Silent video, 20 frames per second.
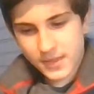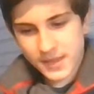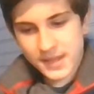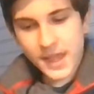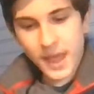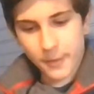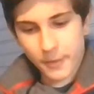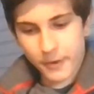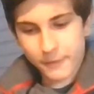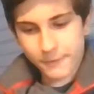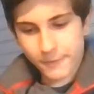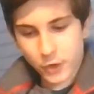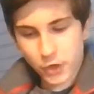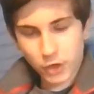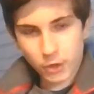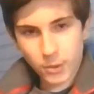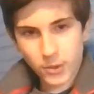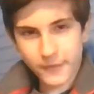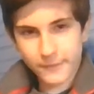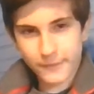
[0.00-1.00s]
And
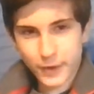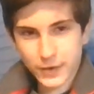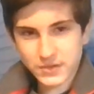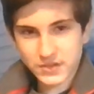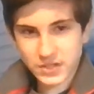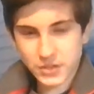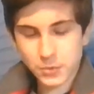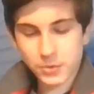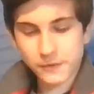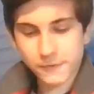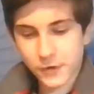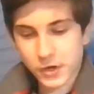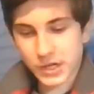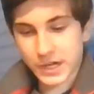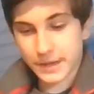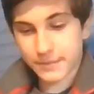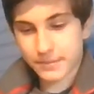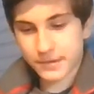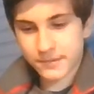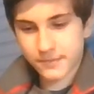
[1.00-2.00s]
Monferno evolves into
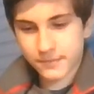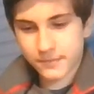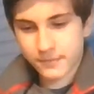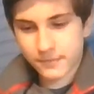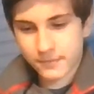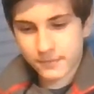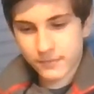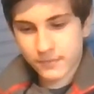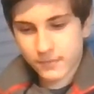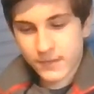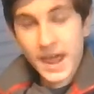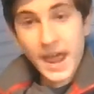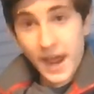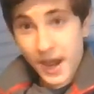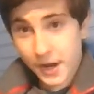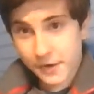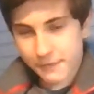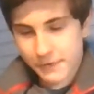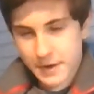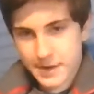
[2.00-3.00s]
Infernape.
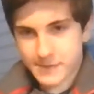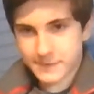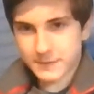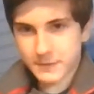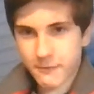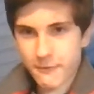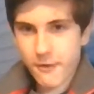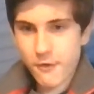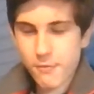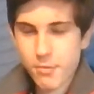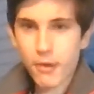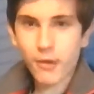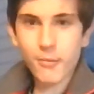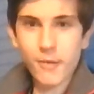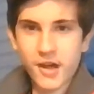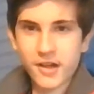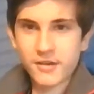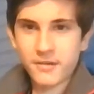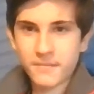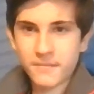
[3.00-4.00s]
And Infernape is my favorite
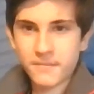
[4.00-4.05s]
Pokemon.